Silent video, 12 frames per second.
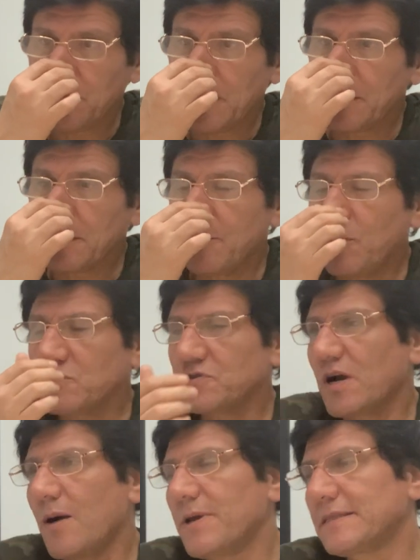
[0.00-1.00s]
the most
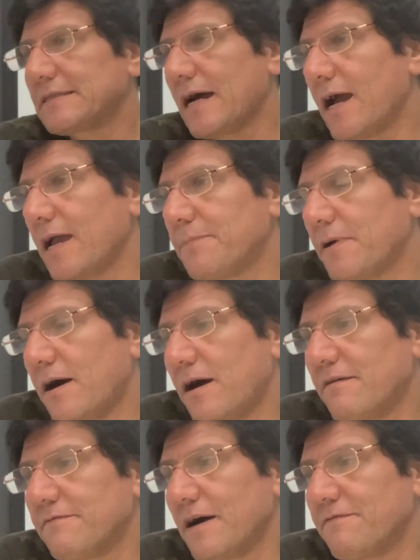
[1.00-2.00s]
common type
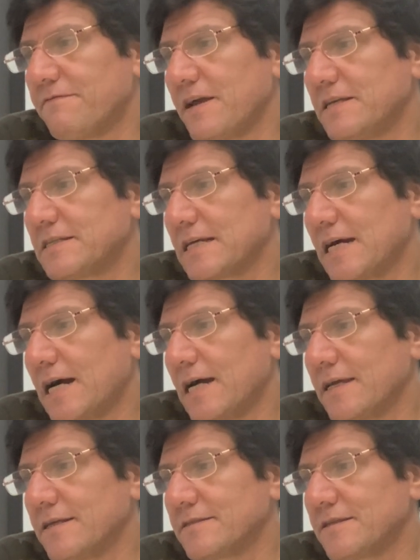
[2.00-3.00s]
of aphasia
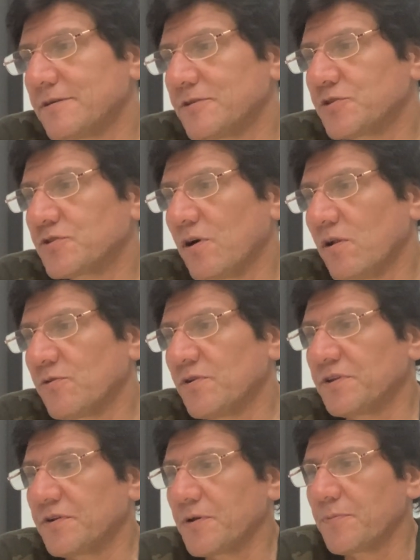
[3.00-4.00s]
is the result or
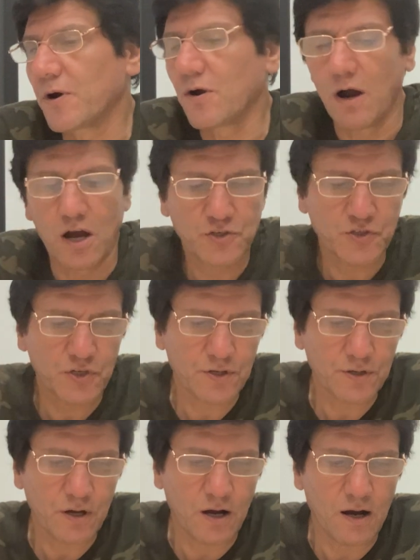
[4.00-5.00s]
the
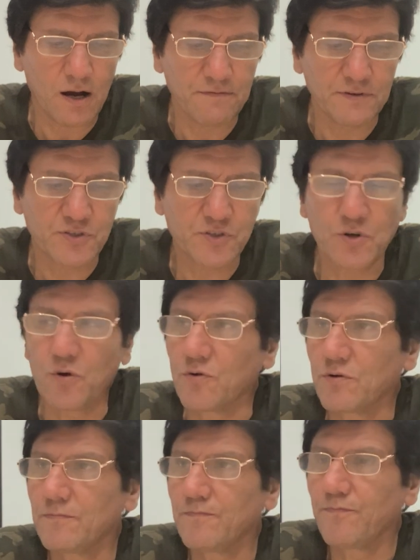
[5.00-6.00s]
repercussion of a
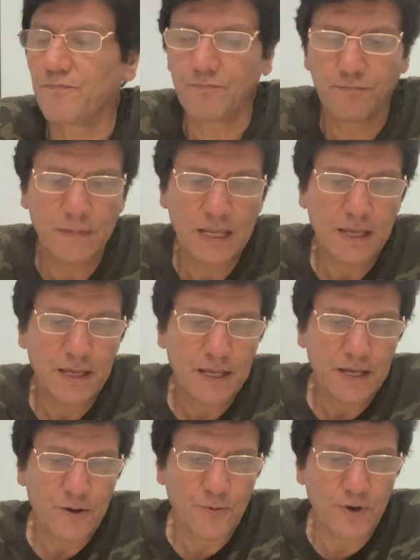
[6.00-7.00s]
stroke.
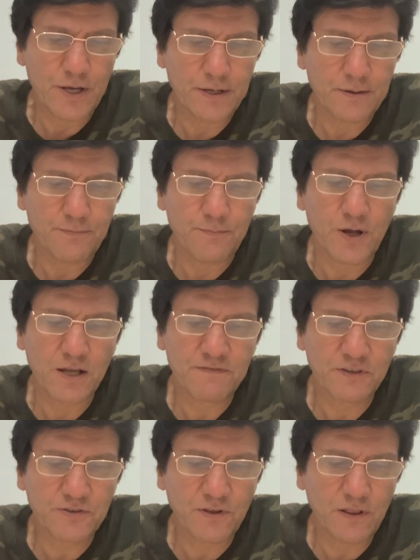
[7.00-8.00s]
When blood
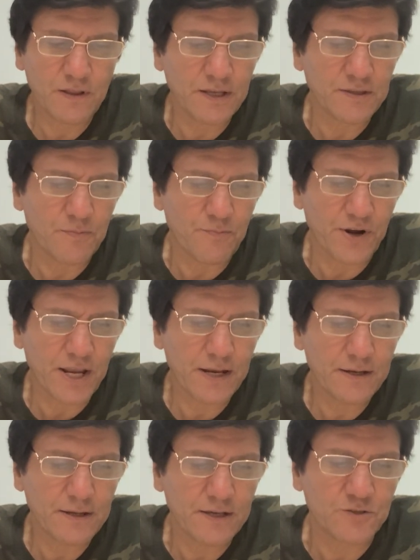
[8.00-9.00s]
vessel in the
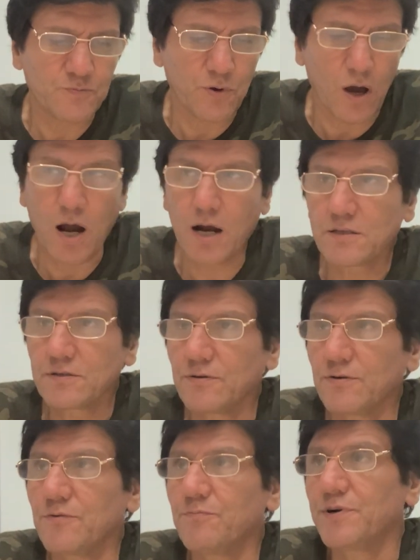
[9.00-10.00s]
brain is blocked
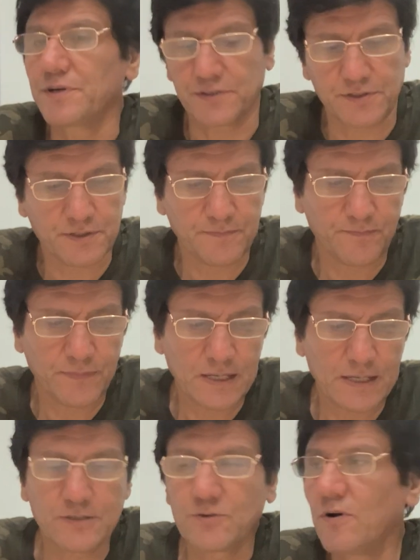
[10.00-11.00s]
or burst,
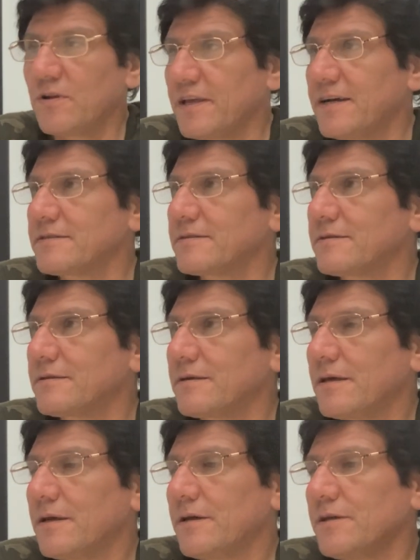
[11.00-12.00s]
it's
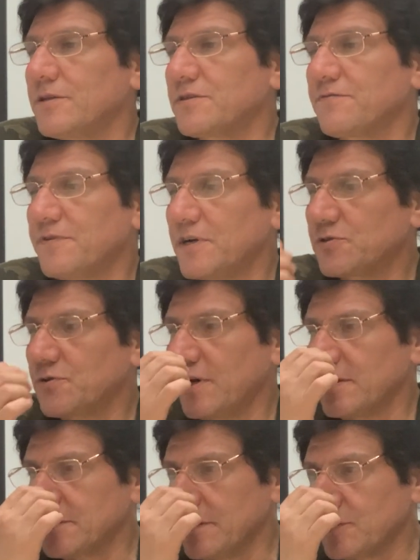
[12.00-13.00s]
referred to
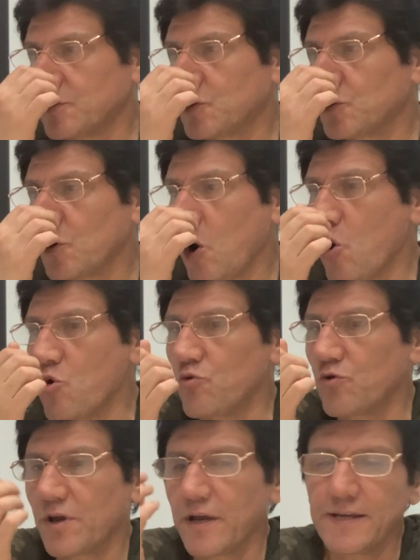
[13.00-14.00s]
as
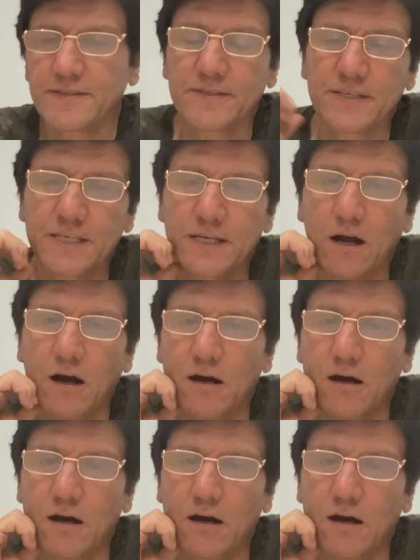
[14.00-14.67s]
stroke, S-T-R-O-K-E.